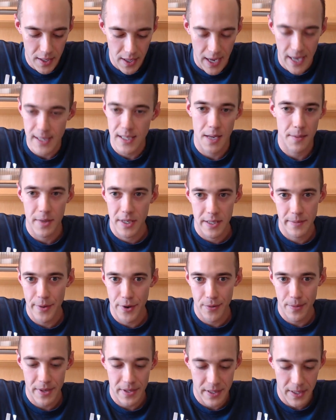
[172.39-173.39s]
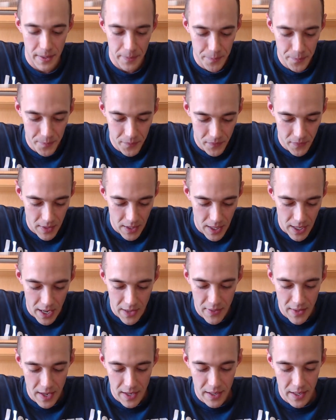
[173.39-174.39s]
as I'm experimenting.
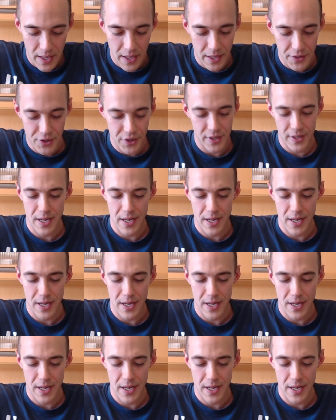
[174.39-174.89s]
And then just